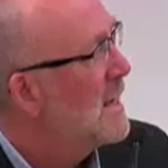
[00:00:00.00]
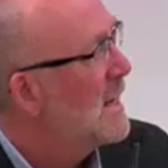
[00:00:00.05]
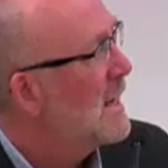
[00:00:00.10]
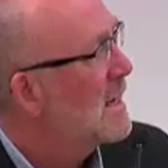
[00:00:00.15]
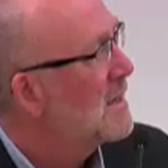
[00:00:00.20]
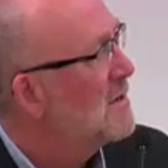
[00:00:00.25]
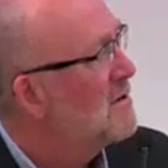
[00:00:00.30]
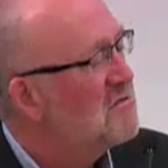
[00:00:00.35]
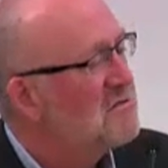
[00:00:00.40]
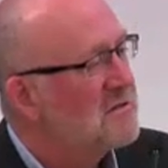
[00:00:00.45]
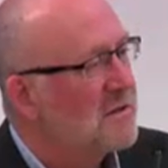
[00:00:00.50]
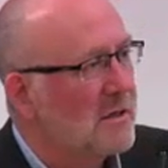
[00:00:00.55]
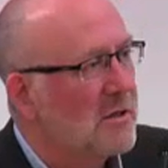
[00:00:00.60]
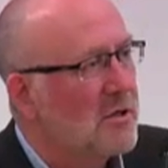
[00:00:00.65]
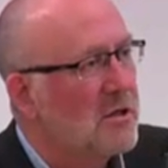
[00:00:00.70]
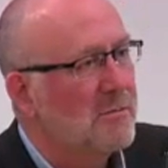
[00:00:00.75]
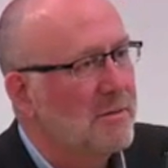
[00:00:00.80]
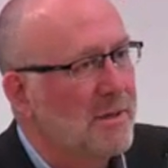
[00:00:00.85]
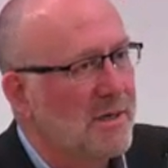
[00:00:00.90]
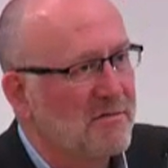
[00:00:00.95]
and used a
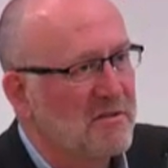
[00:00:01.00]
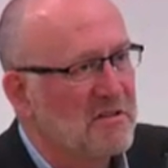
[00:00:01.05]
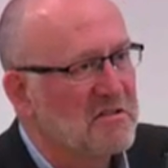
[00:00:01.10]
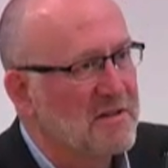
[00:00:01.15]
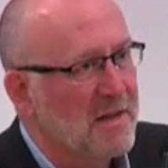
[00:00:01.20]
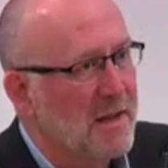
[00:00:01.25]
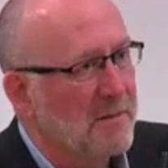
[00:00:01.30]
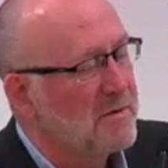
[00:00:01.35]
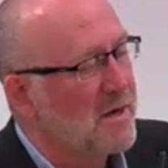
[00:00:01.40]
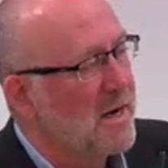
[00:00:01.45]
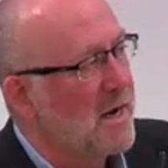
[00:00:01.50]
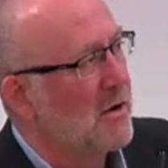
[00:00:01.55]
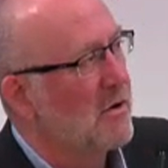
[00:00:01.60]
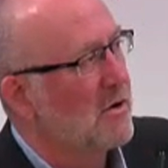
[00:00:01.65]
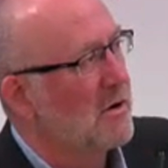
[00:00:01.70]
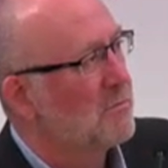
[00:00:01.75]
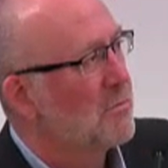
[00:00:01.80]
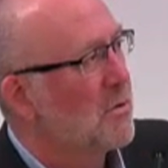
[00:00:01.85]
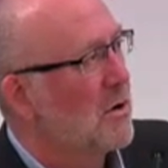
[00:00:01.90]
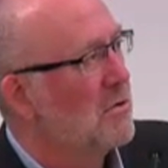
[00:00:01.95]
little bit of a stepped
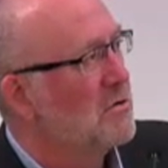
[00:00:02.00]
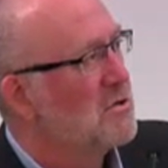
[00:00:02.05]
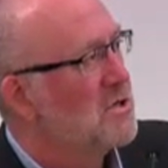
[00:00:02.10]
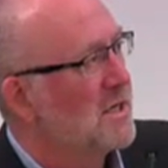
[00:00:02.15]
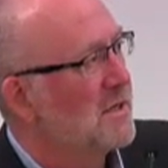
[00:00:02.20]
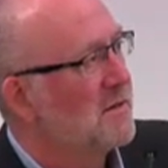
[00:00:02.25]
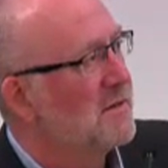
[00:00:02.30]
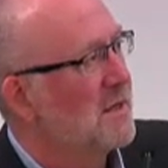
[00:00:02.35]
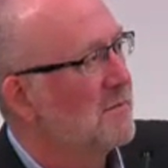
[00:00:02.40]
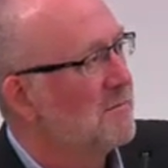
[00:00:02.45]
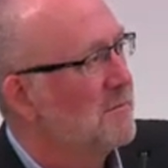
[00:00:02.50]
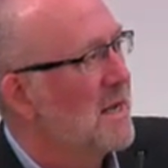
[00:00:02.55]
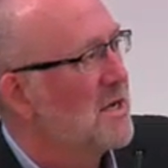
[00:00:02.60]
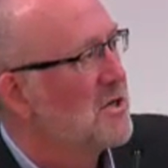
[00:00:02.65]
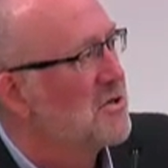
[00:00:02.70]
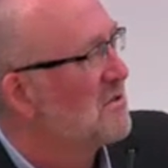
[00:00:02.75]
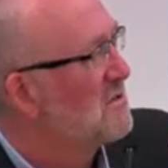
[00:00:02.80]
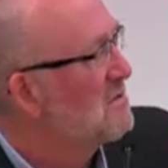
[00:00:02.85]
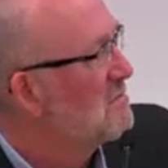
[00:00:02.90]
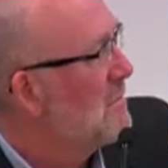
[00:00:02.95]
care approach in that
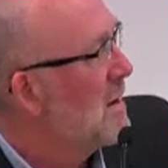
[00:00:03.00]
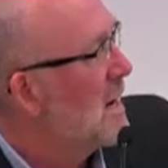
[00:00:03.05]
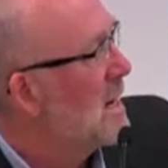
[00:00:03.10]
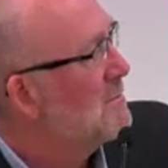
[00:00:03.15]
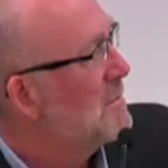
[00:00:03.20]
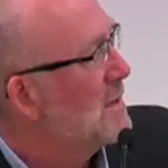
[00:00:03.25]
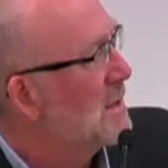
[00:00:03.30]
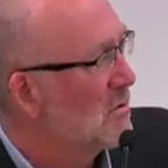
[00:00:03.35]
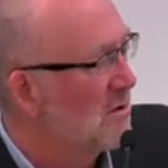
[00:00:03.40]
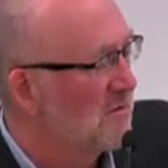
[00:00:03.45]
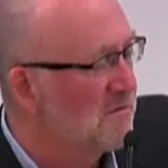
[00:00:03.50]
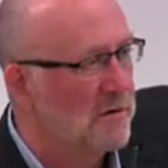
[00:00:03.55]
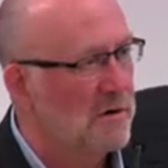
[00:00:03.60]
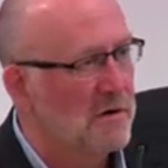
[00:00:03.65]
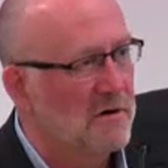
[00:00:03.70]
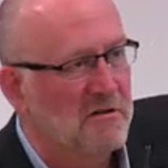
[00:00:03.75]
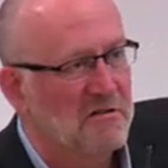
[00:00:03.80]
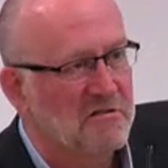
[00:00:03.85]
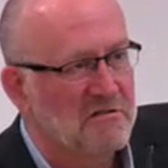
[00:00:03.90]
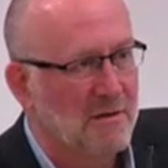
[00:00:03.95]
patients might be
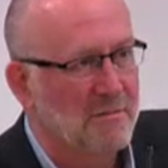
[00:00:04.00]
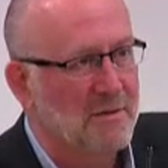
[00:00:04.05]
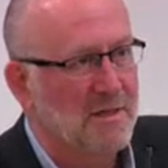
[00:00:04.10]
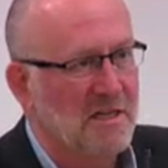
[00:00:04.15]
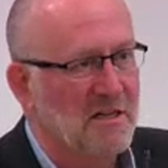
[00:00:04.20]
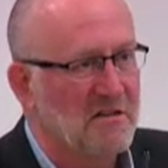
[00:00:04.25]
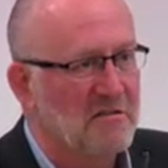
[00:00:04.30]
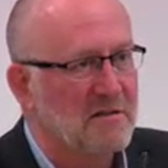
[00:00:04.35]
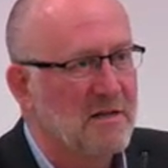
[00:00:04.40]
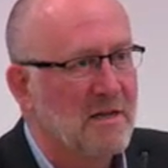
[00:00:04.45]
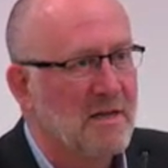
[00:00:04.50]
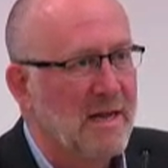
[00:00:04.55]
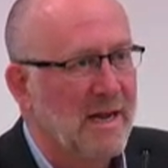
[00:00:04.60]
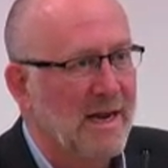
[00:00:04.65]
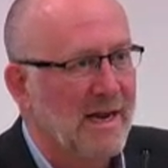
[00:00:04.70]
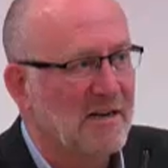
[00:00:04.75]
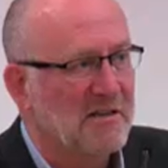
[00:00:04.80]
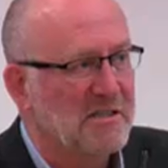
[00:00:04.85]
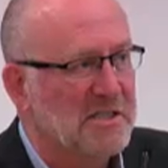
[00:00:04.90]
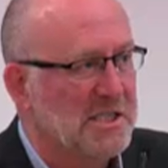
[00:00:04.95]
referred to some of these
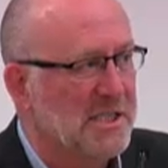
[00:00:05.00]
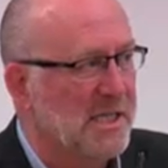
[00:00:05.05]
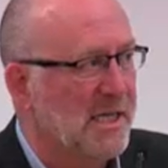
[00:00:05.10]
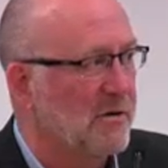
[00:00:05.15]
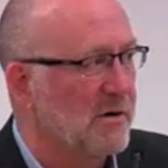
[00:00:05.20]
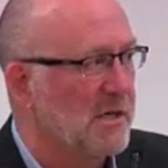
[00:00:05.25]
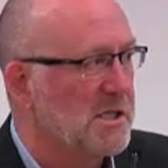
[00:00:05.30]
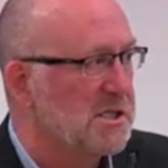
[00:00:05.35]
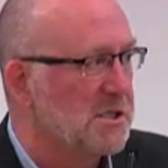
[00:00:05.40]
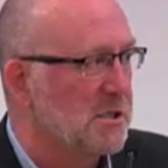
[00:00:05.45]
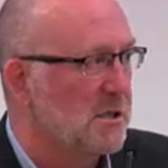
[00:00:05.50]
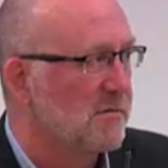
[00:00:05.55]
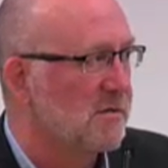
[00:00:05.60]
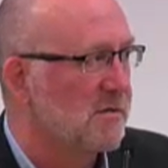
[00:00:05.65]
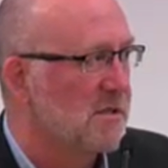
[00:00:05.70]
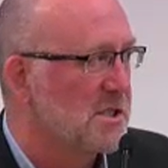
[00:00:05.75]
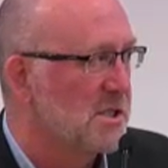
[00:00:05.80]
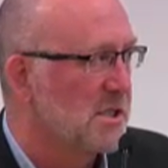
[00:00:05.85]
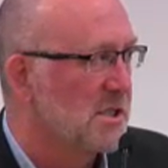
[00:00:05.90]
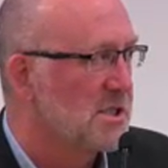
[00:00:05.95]
ancillary
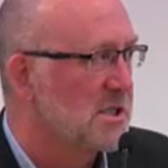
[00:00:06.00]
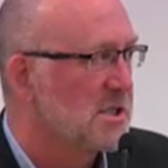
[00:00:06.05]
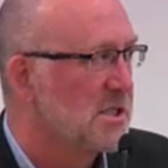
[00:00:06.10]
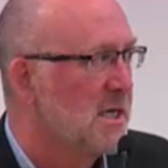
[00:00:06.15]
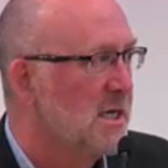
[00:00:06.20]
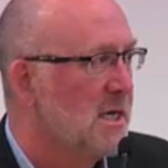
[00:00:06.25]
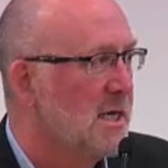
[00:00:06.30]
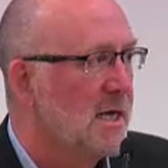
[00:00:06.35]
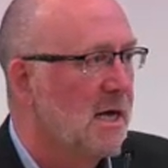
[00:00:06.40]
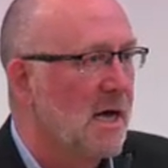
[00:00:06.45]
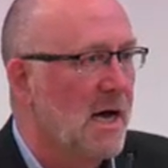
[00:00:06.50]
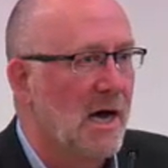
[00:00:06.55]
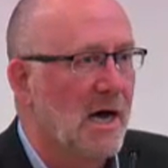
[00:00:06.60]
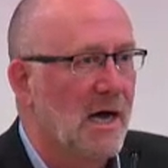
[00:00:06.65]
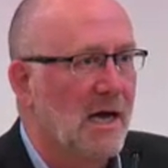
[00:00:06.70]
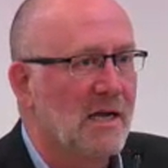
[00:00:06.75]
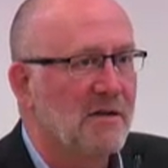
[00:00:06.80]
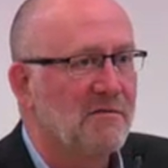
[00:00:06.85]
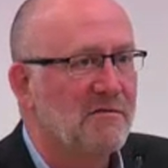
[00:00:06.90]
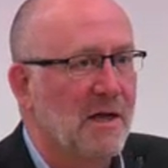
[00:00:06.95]
services
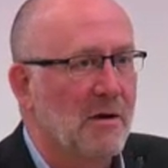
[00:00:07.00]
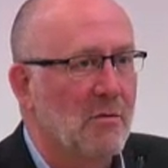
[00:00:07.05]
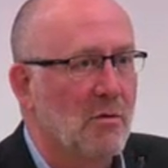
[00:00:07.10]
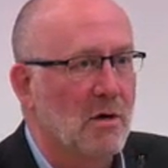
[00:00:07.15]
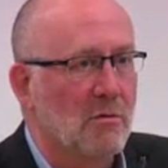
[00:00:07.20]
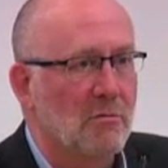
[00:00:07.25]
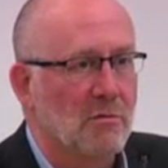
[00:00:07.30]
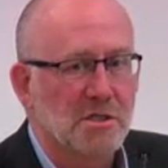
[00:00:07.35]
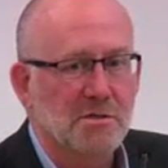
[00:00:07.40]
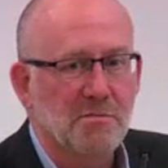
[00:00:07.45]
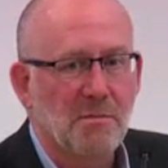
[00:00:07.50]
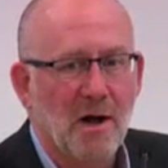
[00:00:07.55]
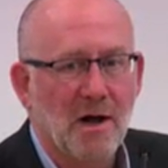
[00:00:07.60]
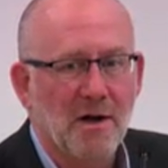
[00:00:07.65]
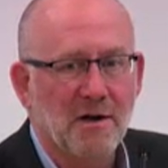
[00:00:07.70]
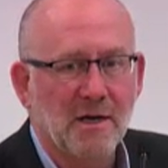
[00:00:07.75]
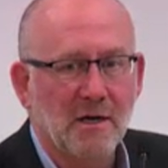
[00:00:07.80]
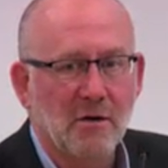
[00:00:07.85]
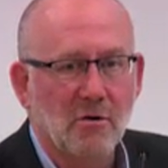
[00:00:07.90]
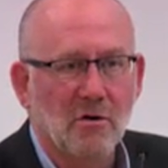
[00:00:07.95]
if they weren't
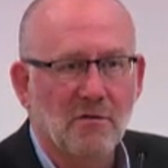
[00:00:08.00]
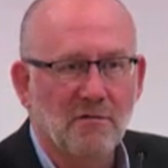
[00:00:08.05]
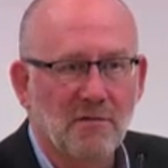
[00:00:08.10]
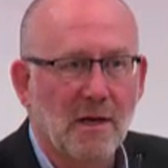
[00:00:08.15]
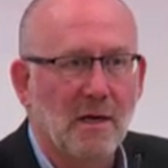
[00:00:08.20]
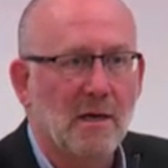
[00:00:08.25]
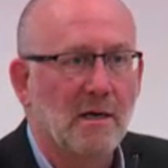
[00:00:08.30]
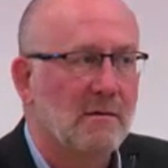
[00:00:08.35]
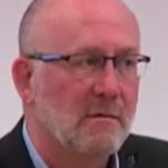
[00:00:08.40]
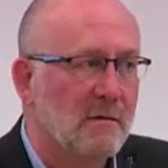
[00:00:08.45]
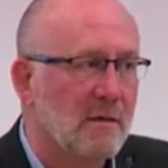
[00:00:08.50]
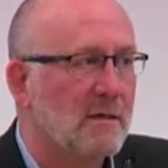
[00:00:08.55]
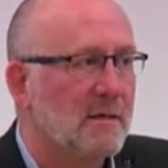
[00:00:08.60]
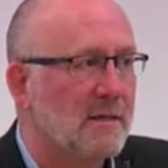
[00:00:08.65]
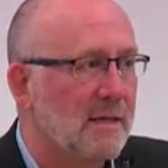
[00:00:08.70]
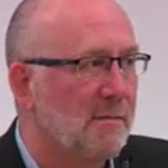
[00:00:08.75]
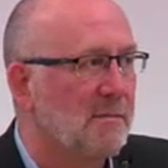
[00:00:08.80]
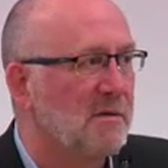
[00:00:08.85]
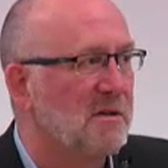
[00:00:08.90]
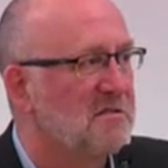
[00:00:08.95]
responding or if they
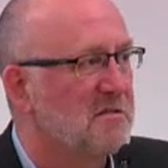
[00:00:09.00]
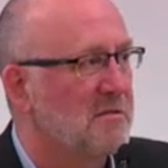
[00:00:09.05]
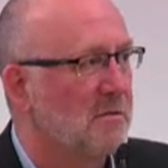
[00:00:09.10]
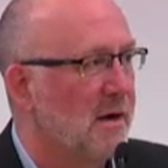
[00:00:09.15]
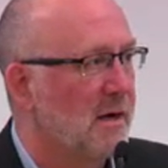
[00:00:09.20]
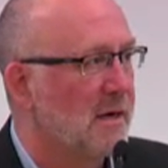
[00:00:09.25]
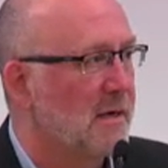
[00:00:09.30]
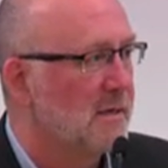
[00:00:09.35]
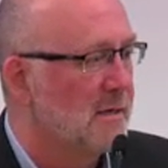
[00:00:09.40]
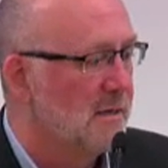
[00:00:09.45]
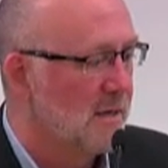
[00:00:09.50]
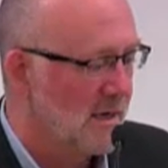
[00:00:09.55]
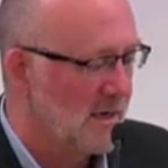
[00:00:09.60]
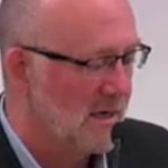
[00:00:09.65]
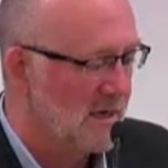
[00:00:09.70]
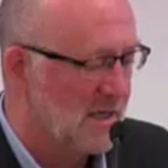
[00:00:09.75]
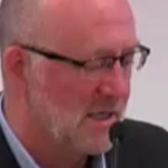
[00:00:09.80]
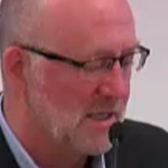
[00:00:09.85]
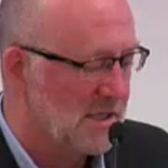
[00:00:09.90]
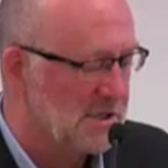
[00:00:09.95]
demonstrated
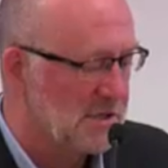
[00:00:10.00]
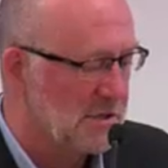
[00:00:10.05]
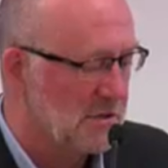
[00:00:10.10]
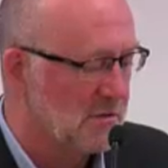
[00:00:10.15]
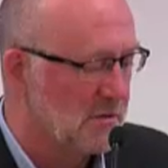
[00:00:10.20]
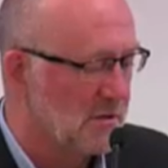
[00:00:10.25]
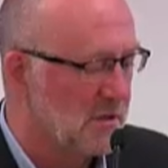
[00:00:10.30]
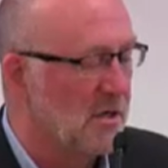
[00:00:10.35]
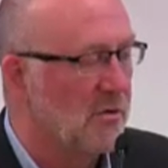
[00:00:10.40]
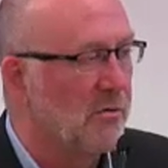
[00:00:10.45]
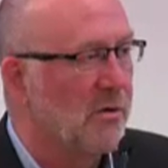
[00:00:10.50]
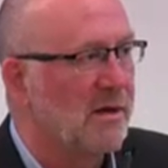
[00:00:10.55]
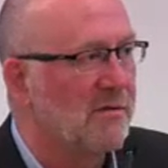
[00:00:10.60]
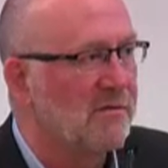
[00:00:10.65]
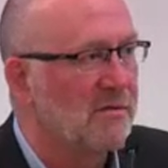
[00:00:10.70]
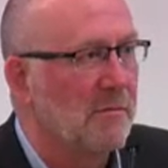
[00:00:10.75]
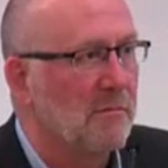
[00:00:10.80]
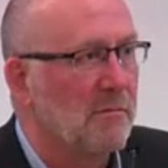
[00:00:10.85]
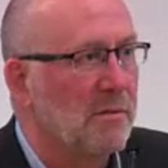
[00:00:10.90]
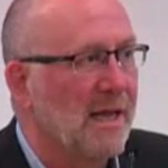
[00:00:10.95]
a certain degree
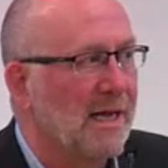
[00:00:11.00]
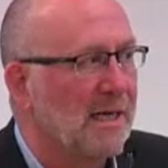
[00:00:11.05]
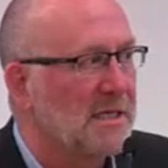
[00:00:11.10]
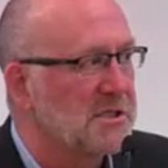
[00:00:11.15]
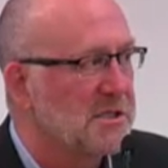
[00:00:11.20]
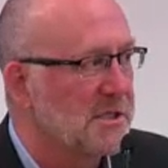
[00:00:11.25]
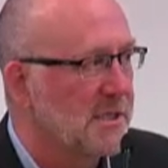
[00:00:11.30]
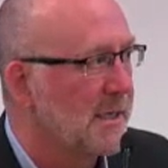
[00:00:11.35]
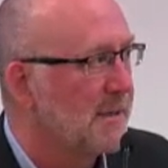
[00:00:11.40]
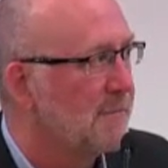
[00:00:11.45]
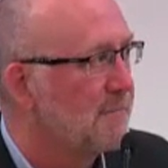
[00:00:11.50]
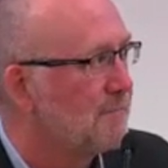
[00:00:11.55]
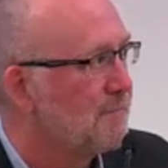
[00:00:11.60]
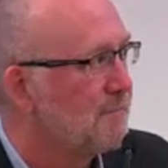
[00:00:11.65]
of complexity.